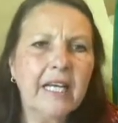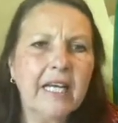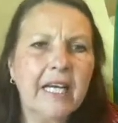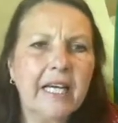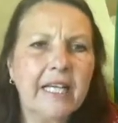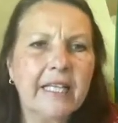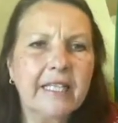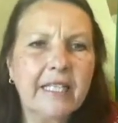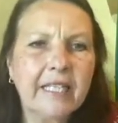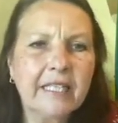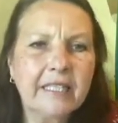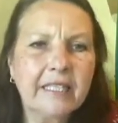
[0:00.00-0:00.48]

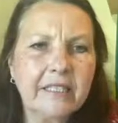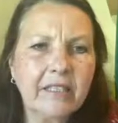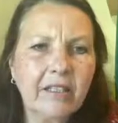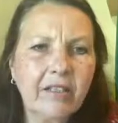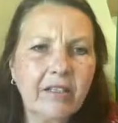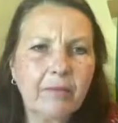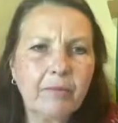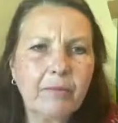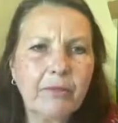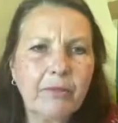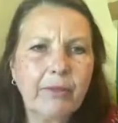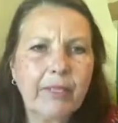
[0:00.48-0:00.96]
And that's
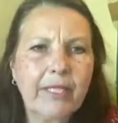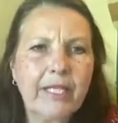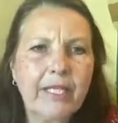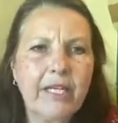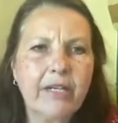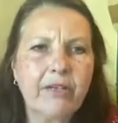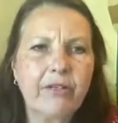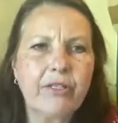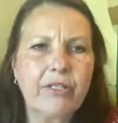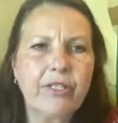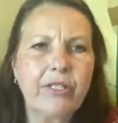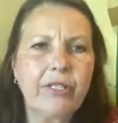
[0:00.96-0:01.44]
all I'm doing
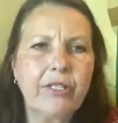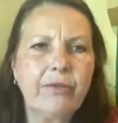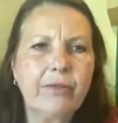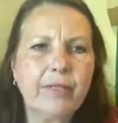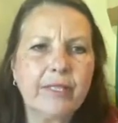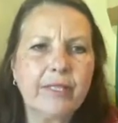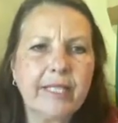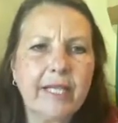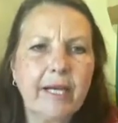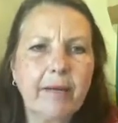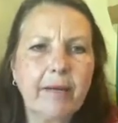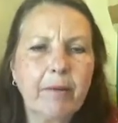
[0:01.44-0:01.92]
here too,
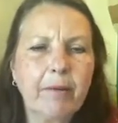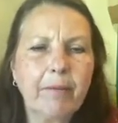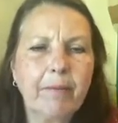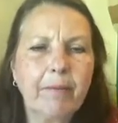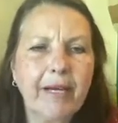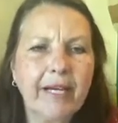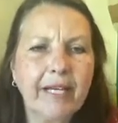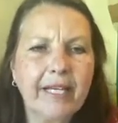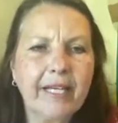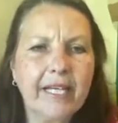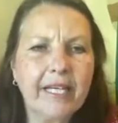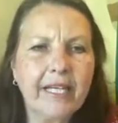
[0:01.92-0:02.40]
is coming
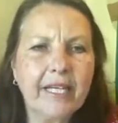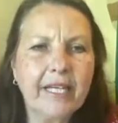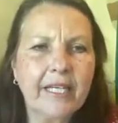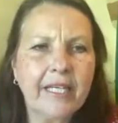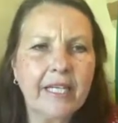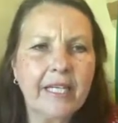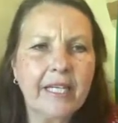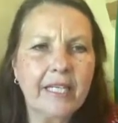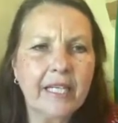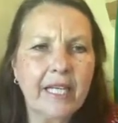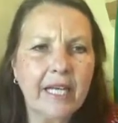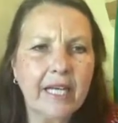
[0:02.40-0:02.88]
back
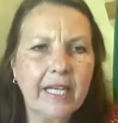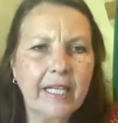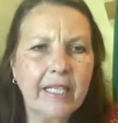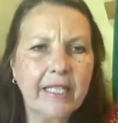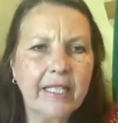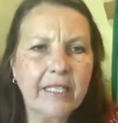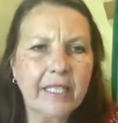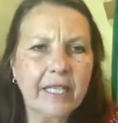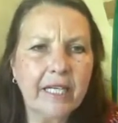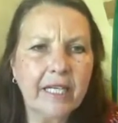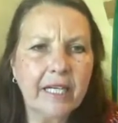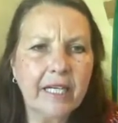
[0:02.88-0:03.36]
in
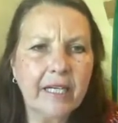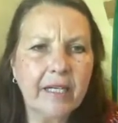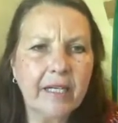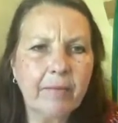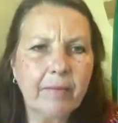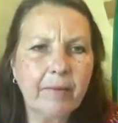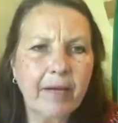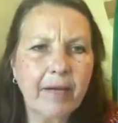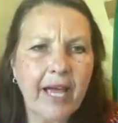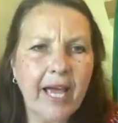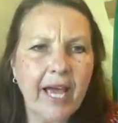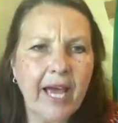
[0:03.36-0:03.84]
and
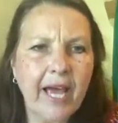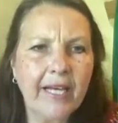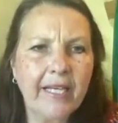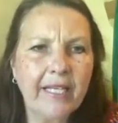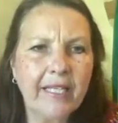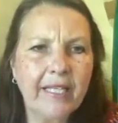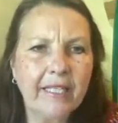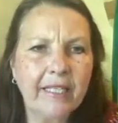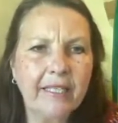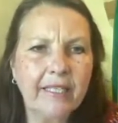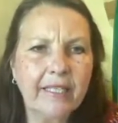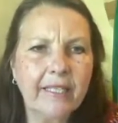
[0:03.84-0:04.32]

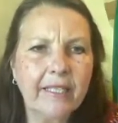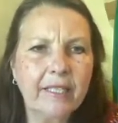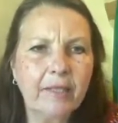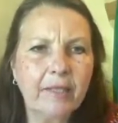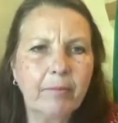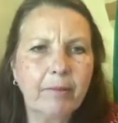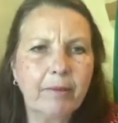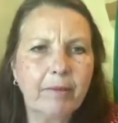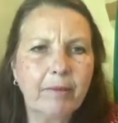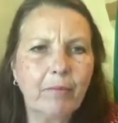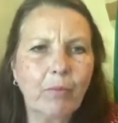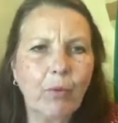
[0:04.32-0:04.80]
adding a little
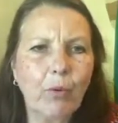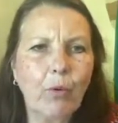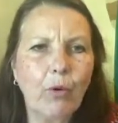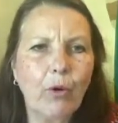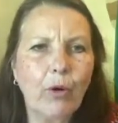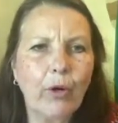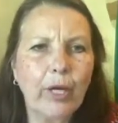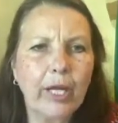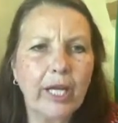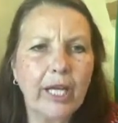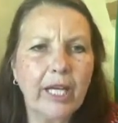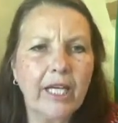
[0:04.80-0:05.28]
bit
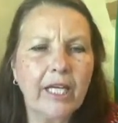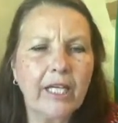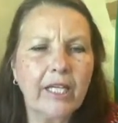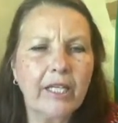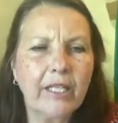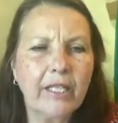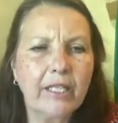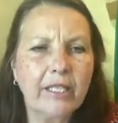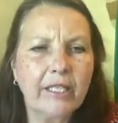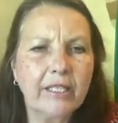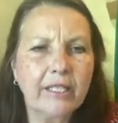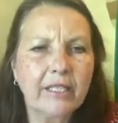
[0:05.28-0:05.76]
more
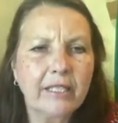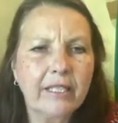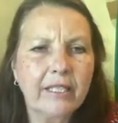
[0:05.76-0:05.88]
in.